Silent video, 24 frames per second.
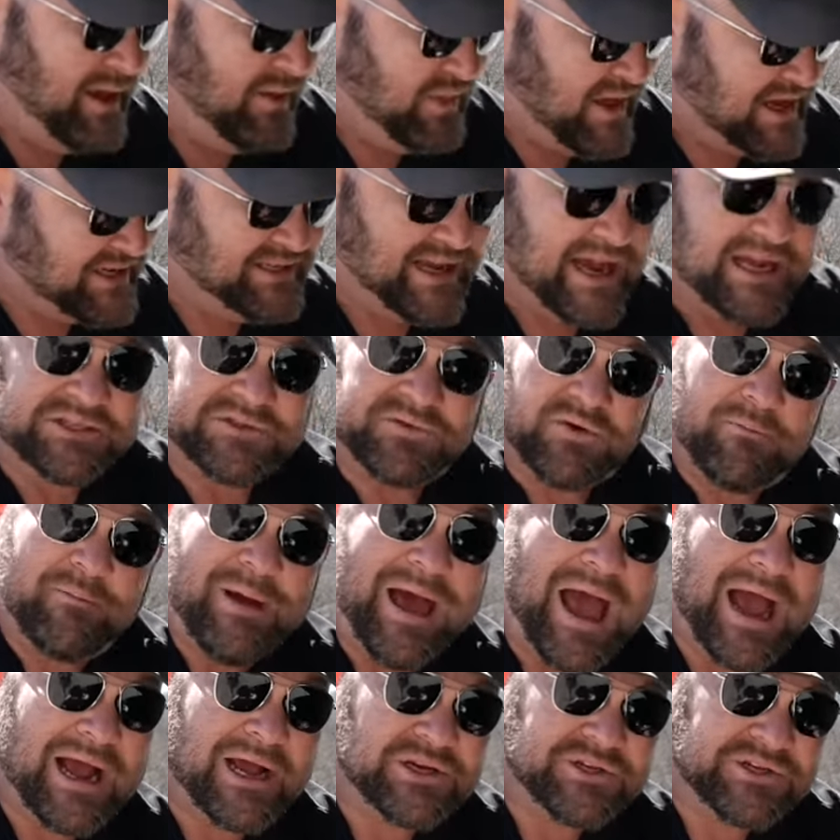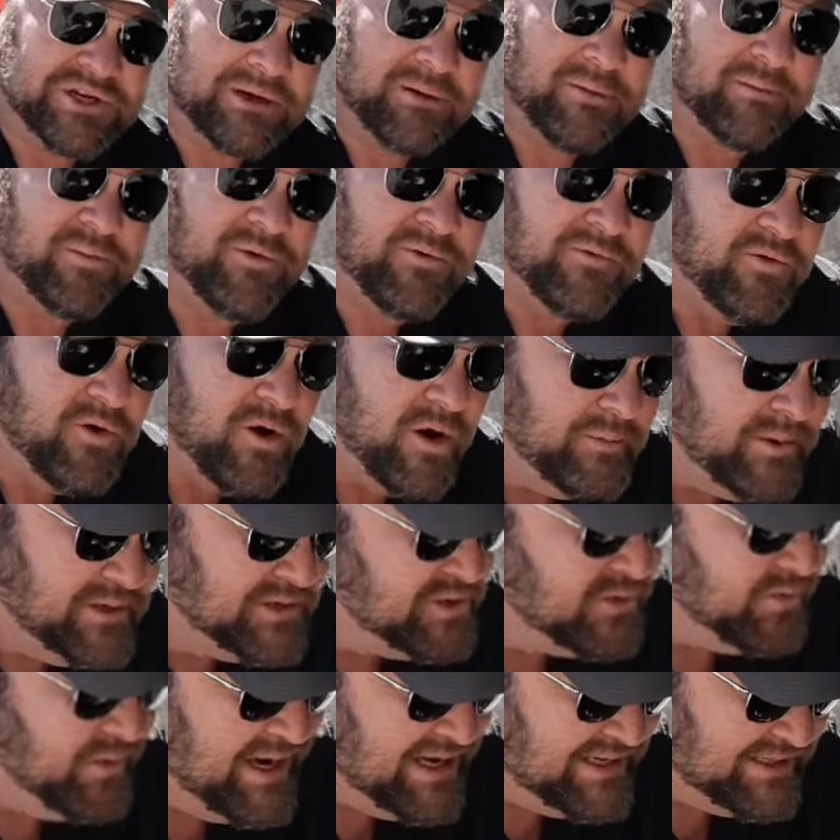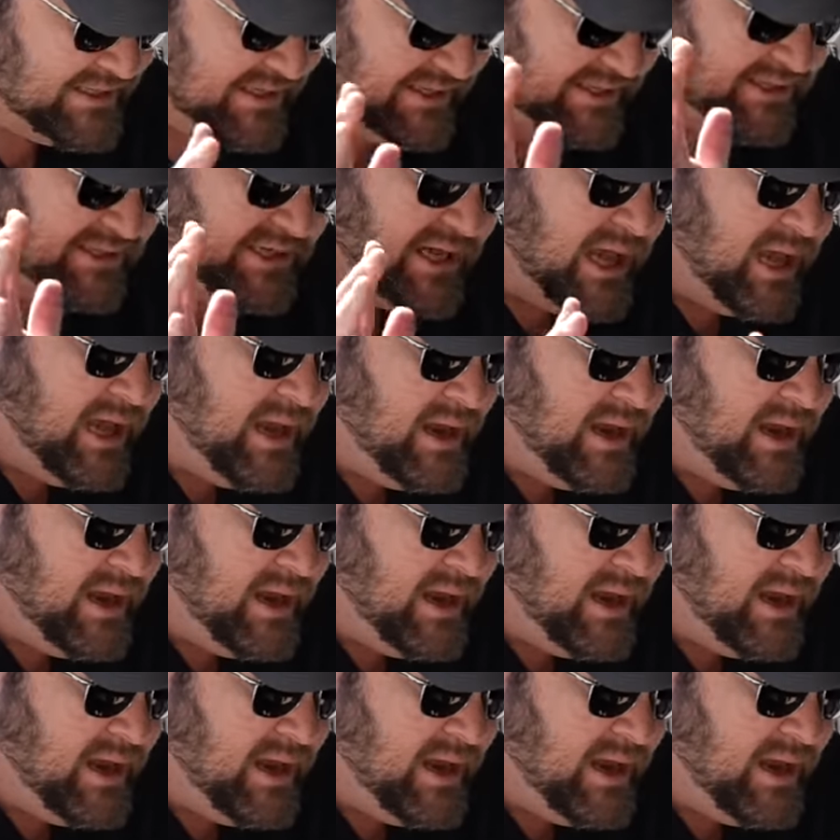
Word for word: They say it's for packaging and performance reasons.